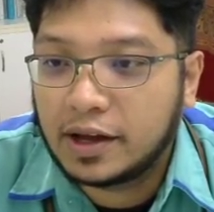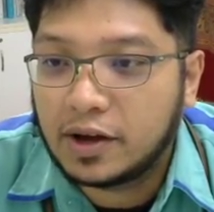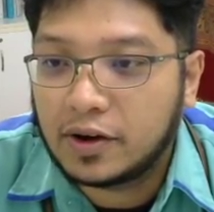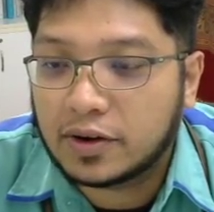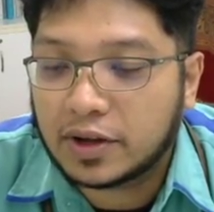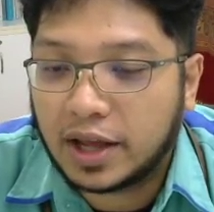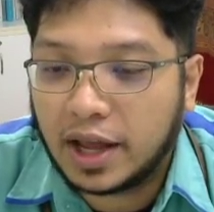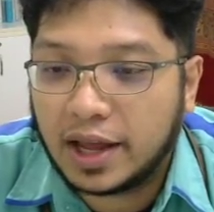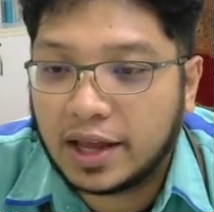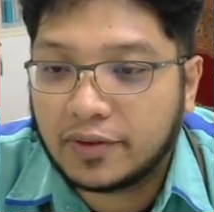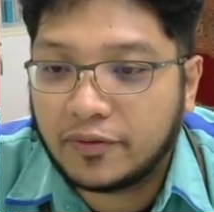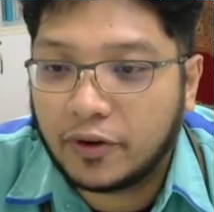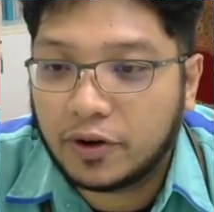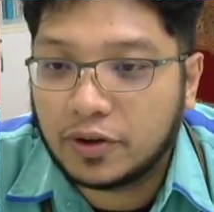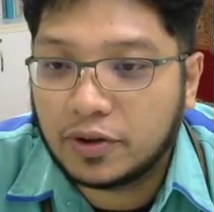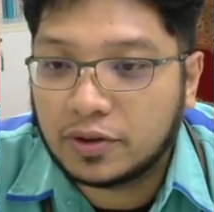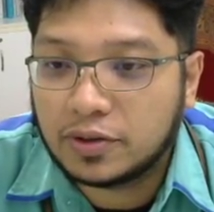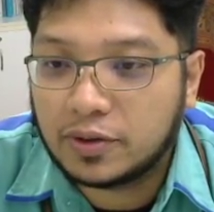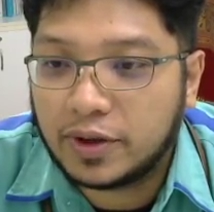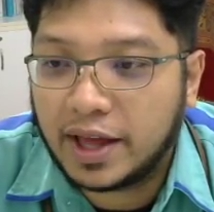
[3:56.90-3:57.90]
Okay, for
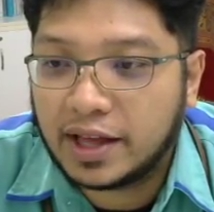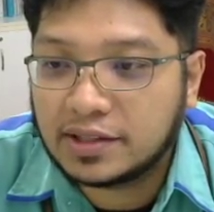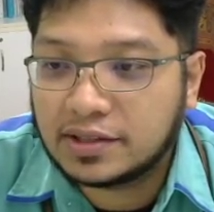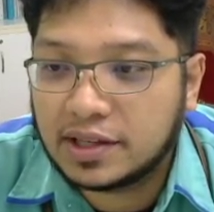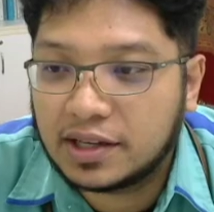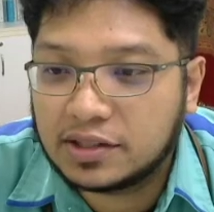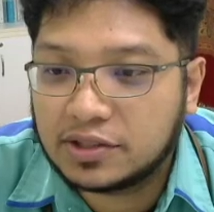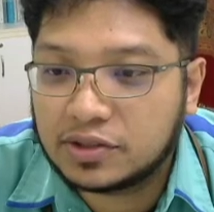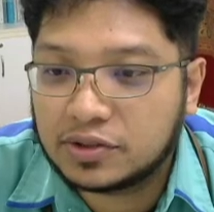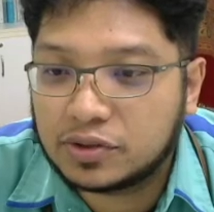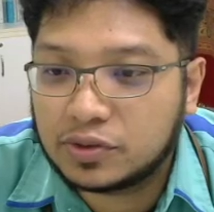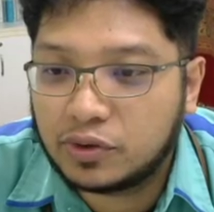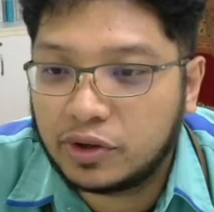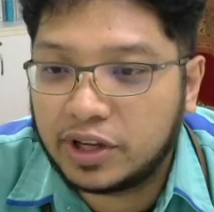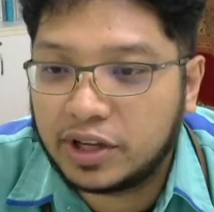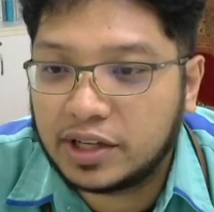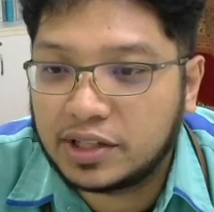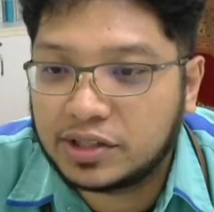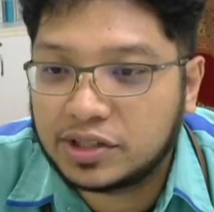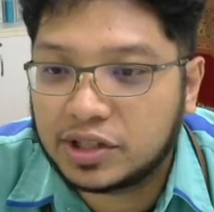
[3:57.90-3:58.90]
you to access your
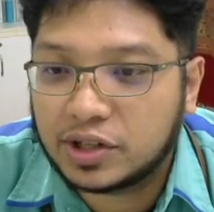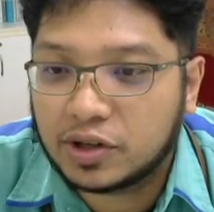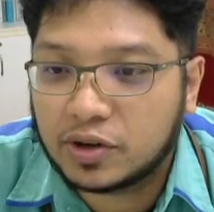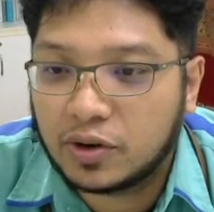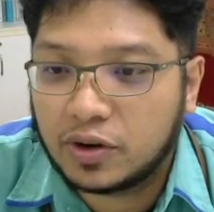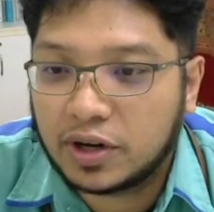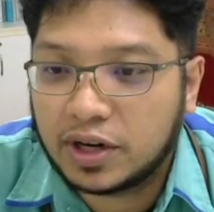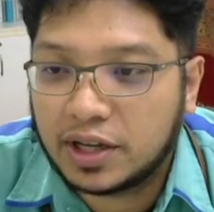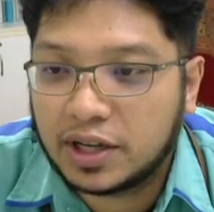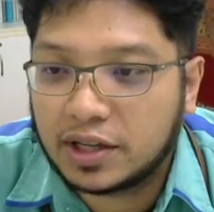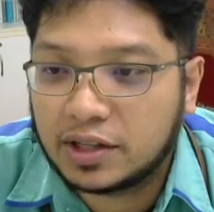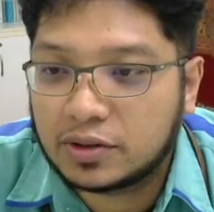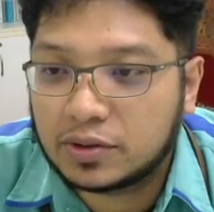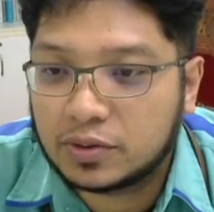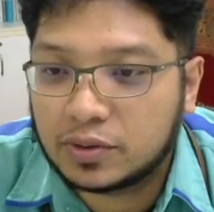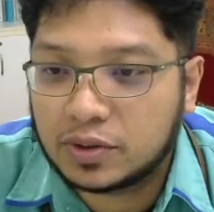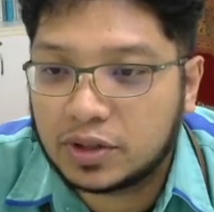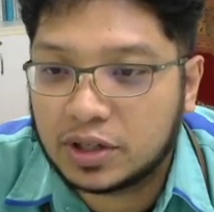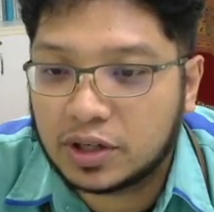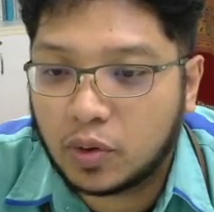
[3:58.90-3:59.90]
switch according
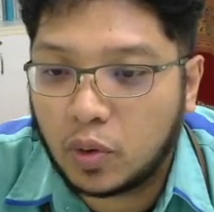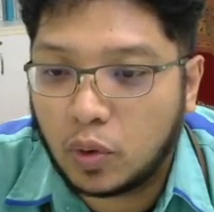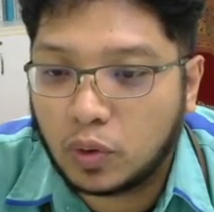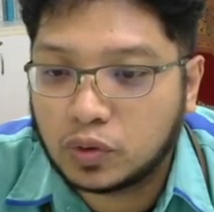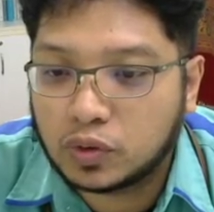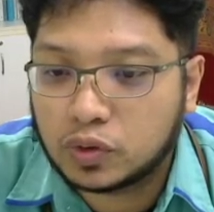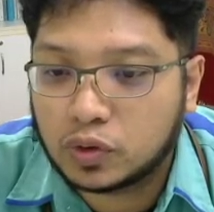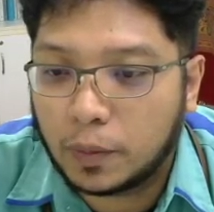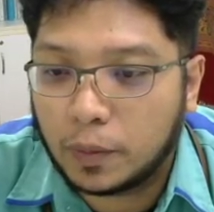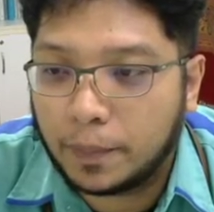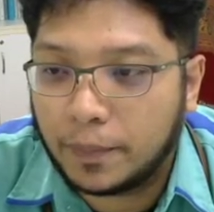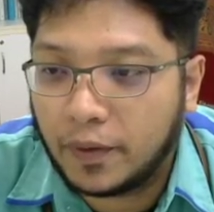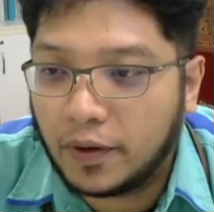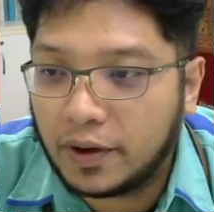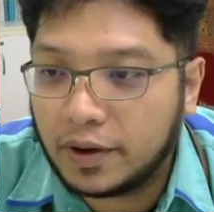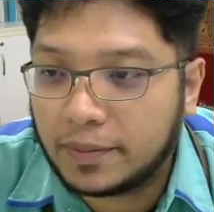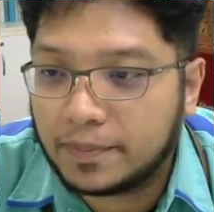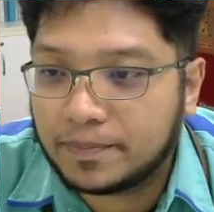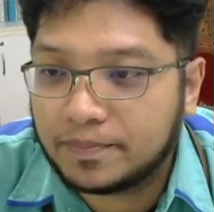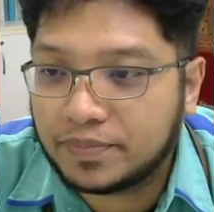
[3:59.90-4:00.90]
to the console
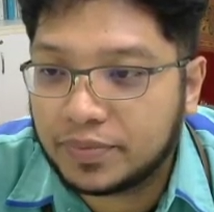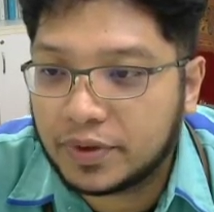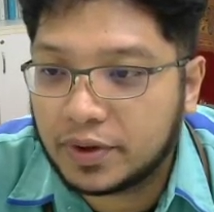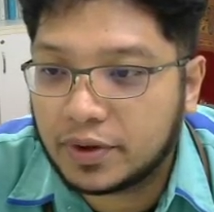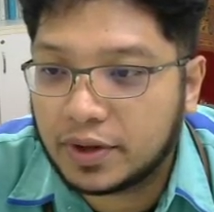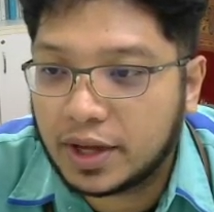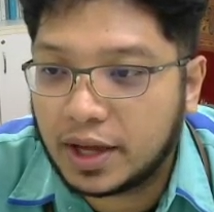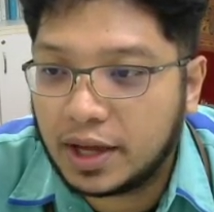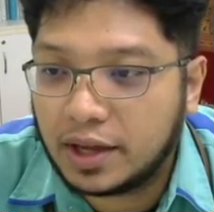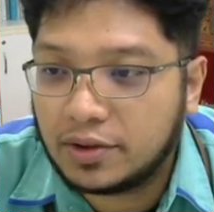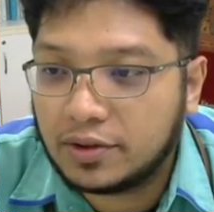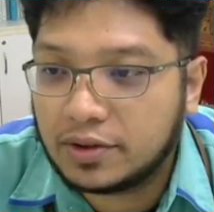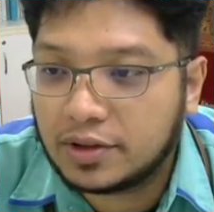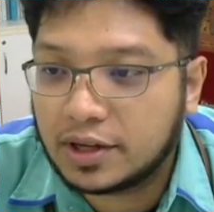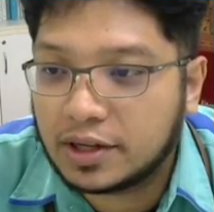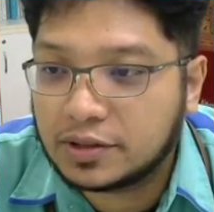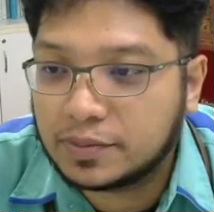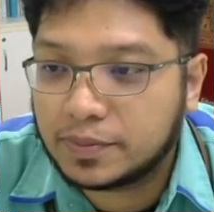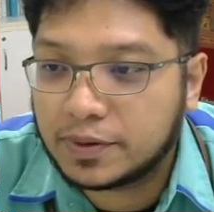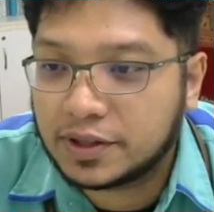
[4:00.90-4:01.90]
port, okay, you
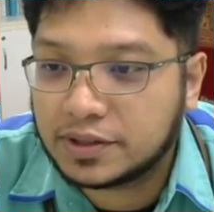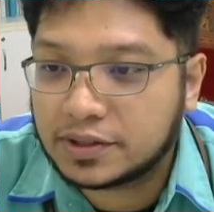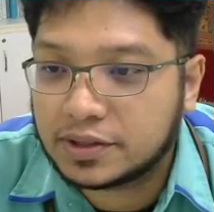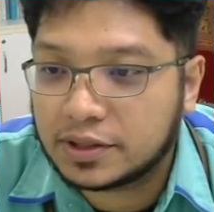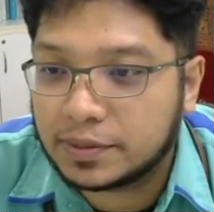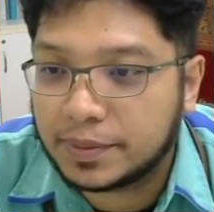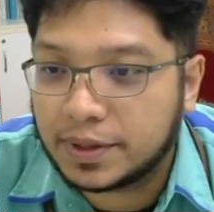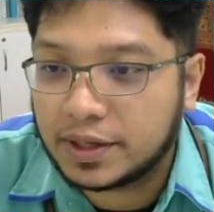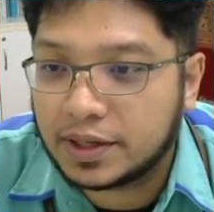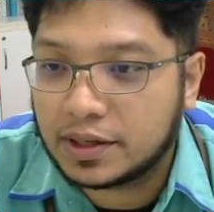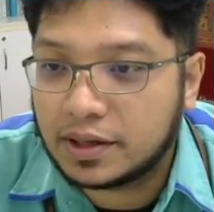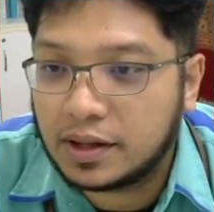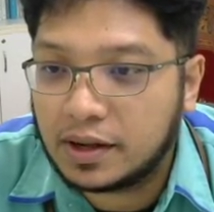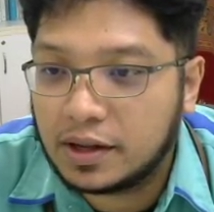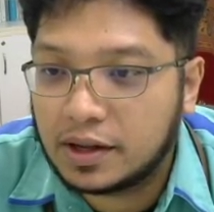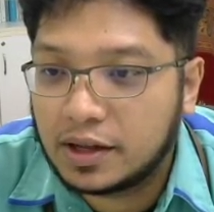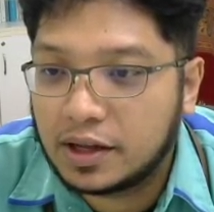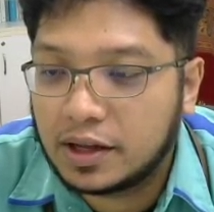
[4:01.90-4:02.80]
just press terminal